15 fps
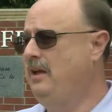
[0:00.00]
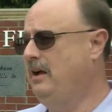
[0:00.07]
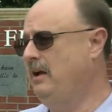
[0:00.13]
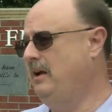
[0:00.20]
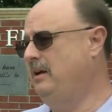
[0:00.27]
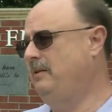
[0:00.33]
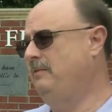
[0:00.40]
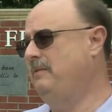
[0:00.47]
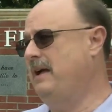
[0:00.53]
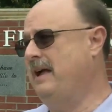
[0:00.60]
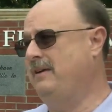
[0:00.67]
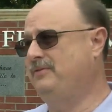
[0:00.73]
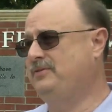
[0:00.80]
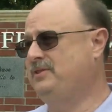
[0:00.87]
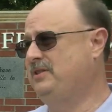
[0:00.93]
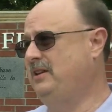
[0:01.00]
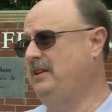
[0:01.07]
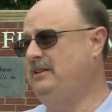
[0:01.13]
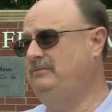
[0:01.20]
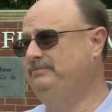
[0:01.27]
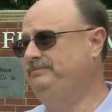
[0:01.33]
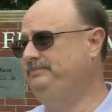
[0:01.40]
Um, I've
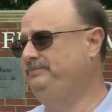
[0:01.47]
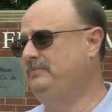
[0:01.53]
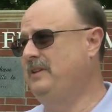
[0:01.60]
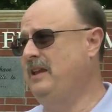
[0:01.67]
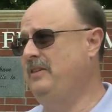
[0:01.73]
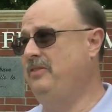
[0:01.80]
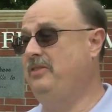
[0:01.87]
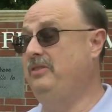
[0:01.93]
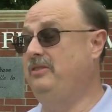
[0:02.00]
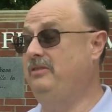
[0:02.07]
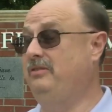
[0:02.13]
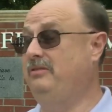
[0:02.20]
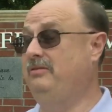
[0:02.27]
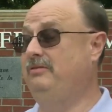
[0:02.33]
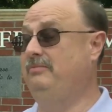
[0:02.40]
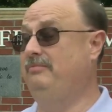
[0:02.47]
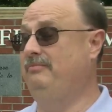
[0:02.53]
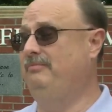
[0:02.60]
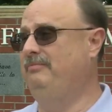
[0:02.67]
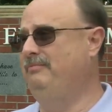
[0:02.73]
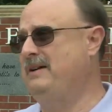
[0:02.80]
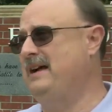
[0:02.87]
seen in
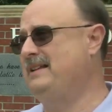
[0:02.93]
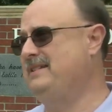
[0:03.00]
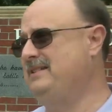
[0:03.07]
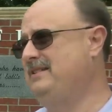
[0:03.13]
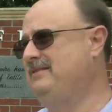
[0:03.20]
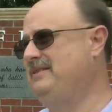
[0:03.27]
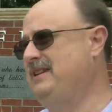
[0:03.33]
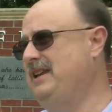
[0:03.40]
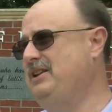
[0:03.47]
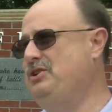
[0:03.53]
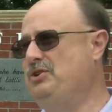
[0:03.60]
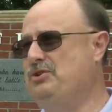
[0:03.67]
my 10